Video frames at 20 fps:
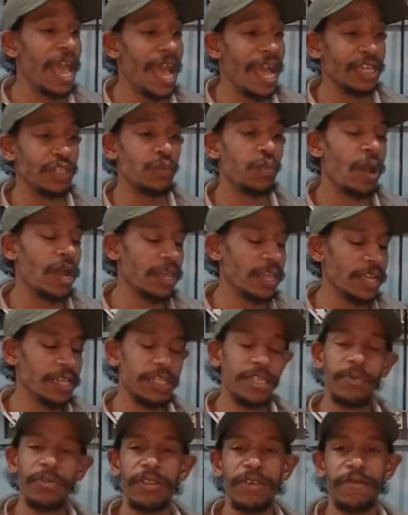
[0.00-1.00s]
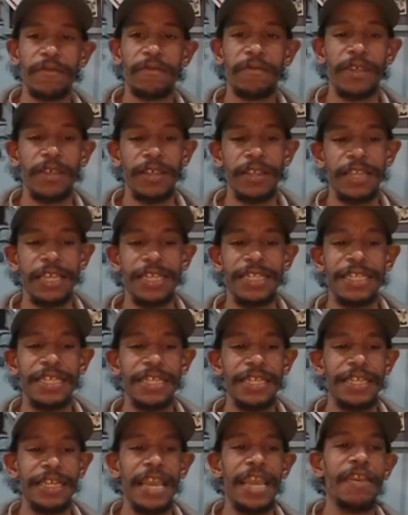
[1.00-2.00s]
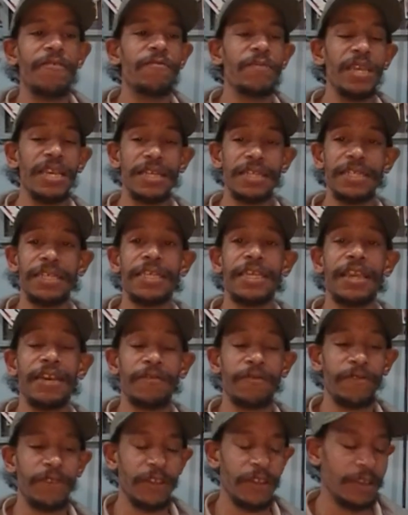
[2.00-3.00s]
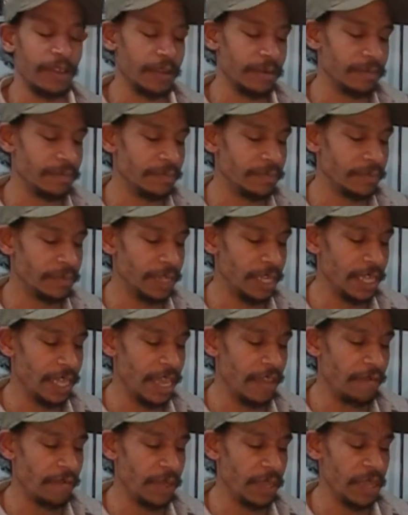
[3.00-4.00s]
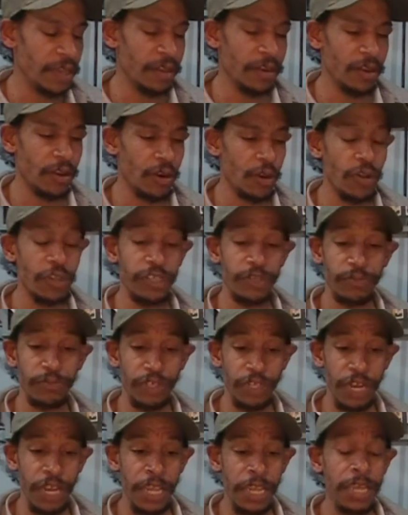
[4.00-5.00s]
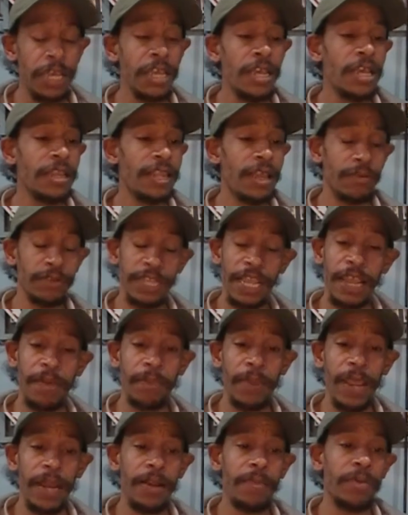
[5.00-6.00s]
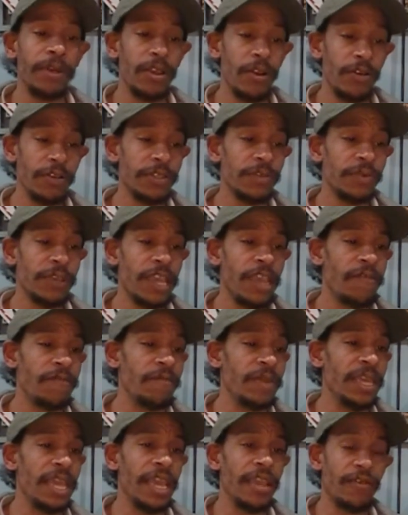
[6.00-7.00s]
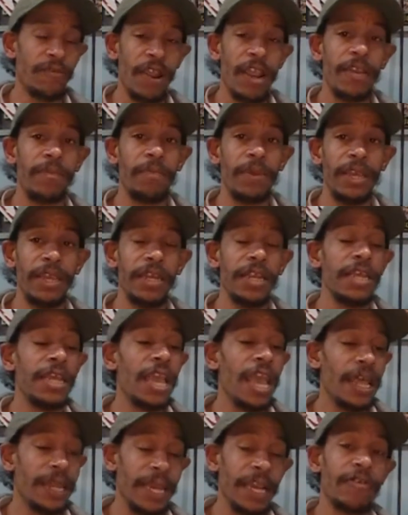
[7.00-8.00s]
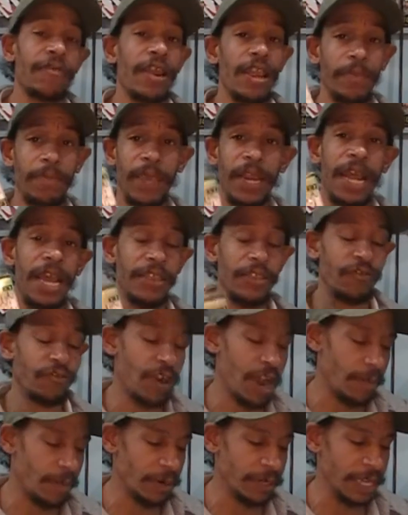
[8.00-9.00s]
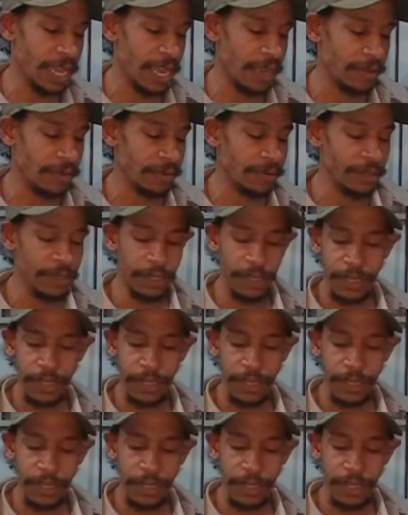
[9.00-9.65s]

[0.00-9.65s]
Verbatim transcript: as well as some of the things he gave me as a gift. He gave me an awesome jig that was hand painted, but he also gave me a crankbait, and that crankbait had the Trapper Tackle